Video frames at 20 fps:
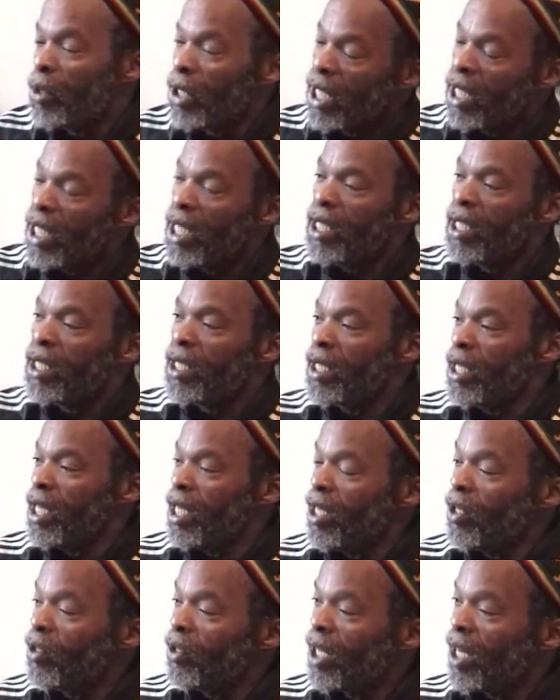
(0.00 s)
But at the end of the day,
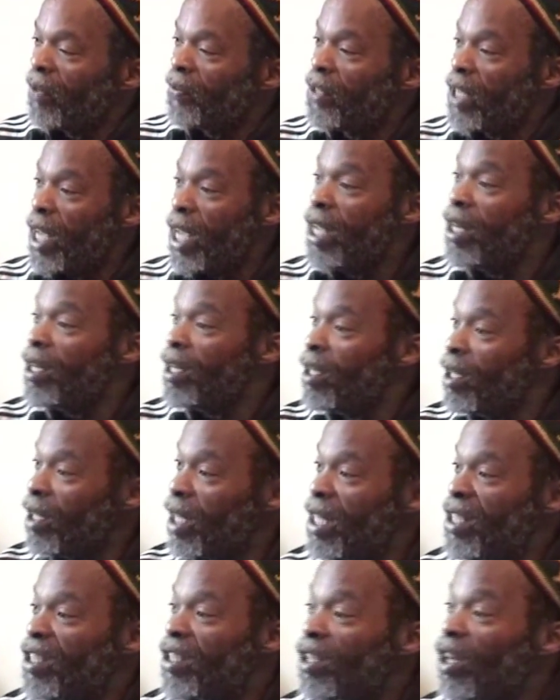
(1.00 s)
you only have 10
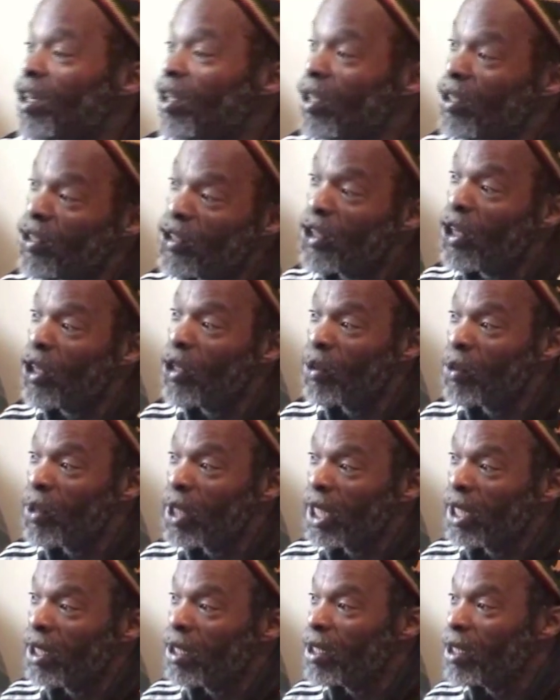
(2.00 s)
that stuck with
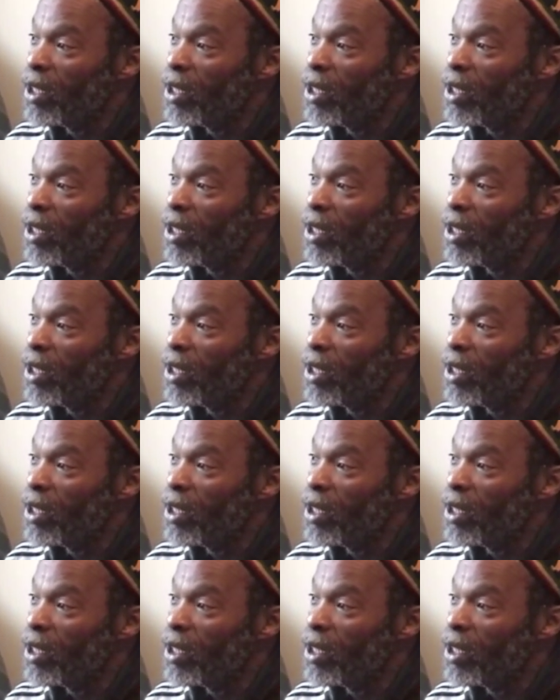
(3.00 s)
it.